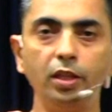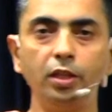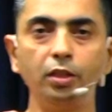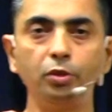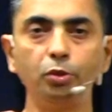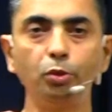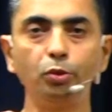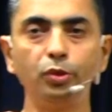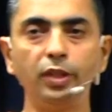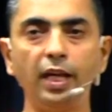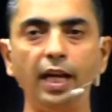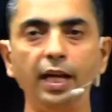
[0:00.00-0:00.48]
What are
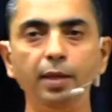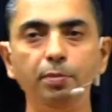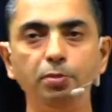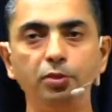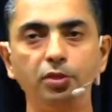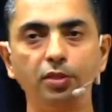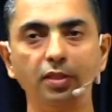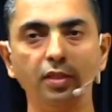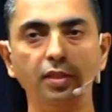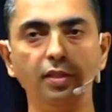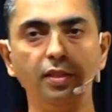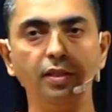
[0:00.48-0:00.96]
the two
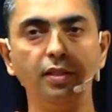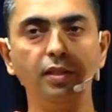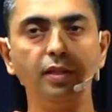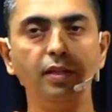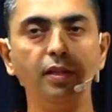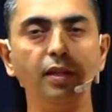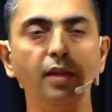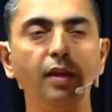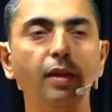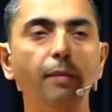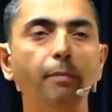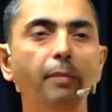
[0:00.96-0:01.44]
types?
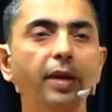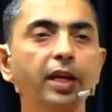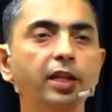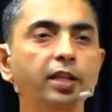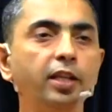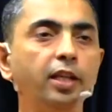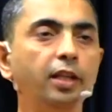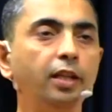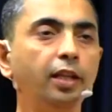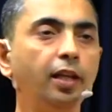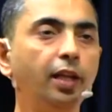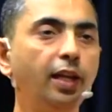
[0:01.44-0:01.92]

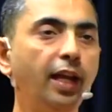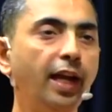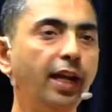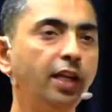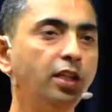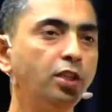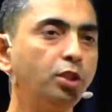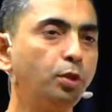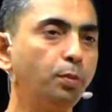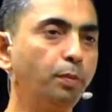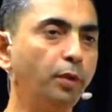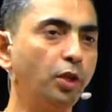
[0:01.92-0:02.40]
Material
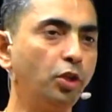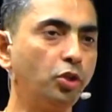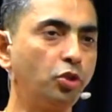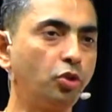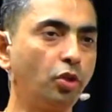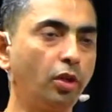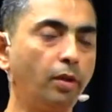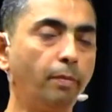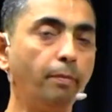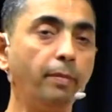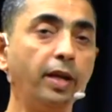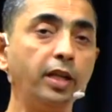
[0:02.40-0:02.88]
and
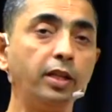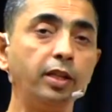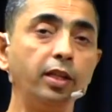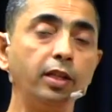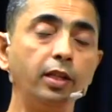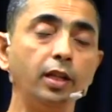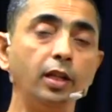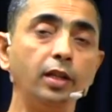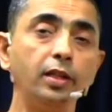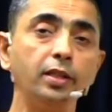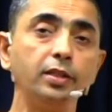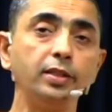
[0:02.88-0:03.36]
spiritual.
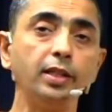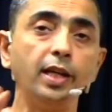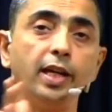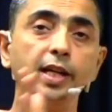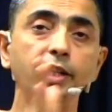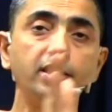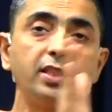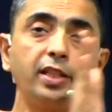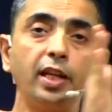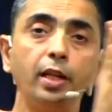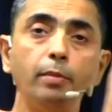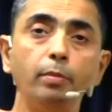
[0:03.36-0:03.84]
Material
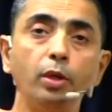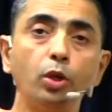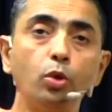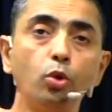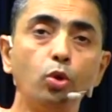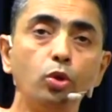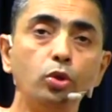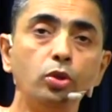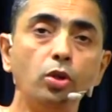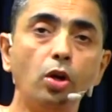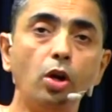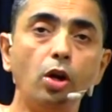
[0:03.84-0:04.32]
desires can be
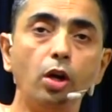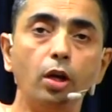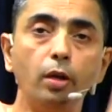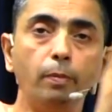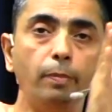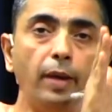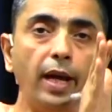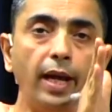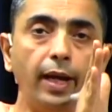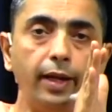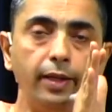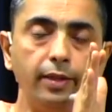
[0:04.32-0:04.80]
good
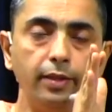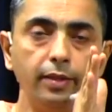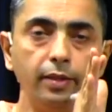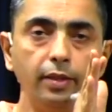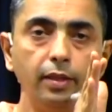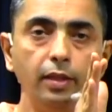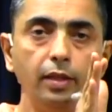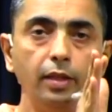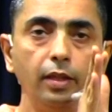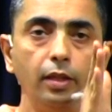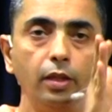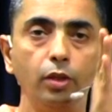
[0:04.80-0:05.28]
or bad.
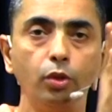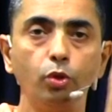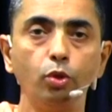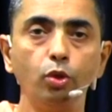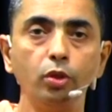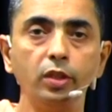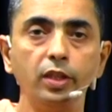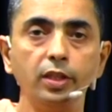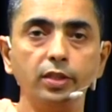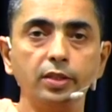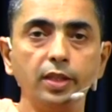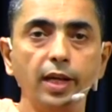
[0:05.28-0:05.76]

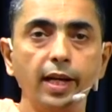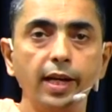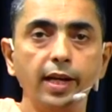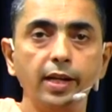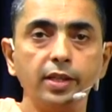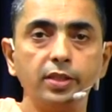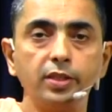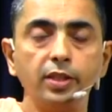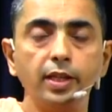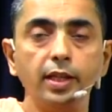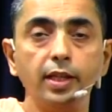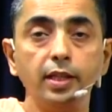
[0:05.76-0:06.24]
Good
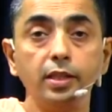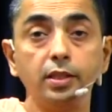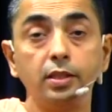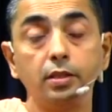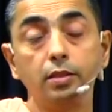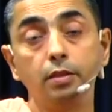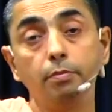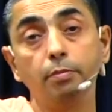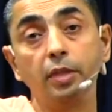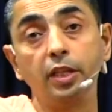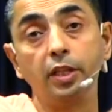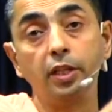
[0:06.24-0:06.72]
desires
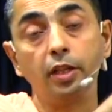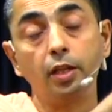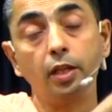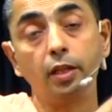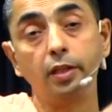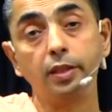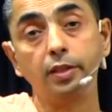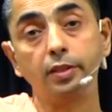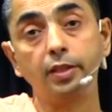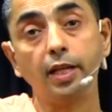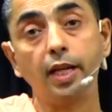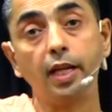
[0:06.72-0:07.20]
is,
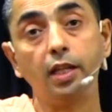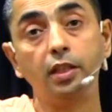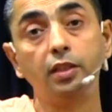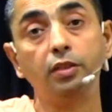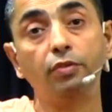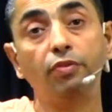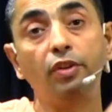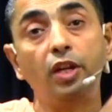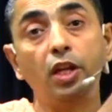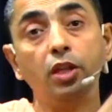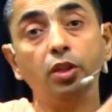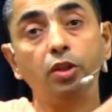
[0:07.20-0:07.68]
material desire
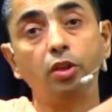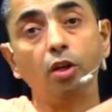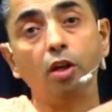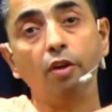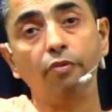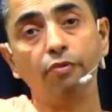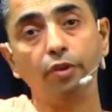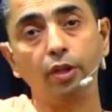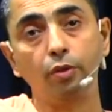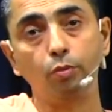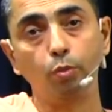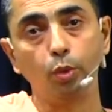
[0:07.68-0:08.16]
is
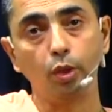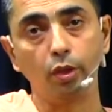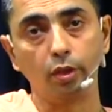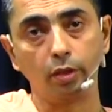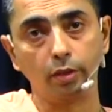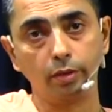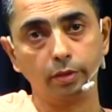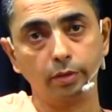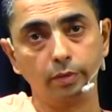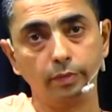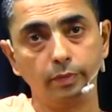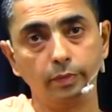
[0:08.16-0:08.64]
philanthropic
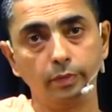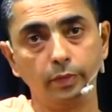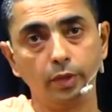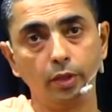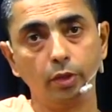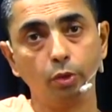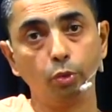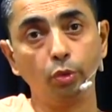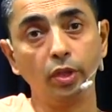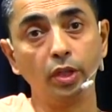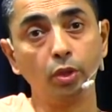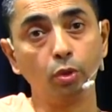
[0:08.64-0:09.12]
work,
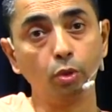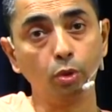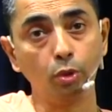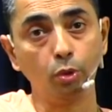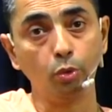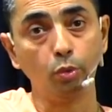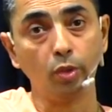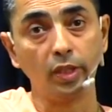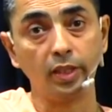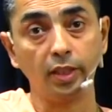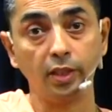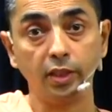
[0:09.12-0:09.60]
doing
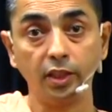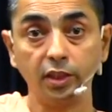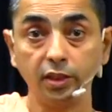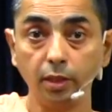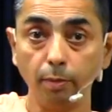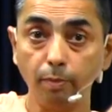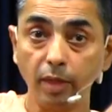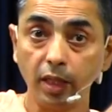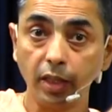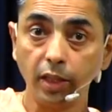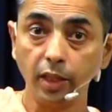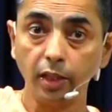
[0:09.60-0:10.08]
good to others.
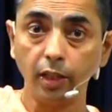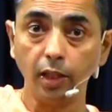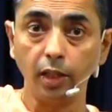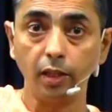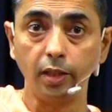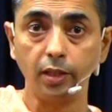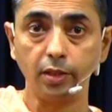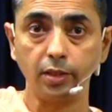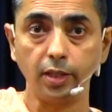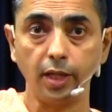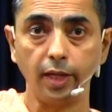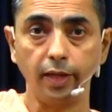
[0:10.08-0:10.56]
It's a
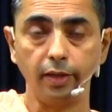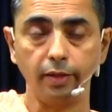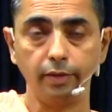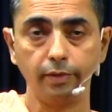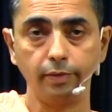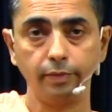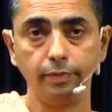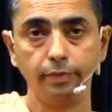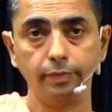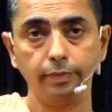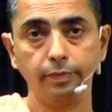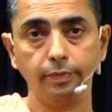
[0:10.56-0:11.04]
material desire.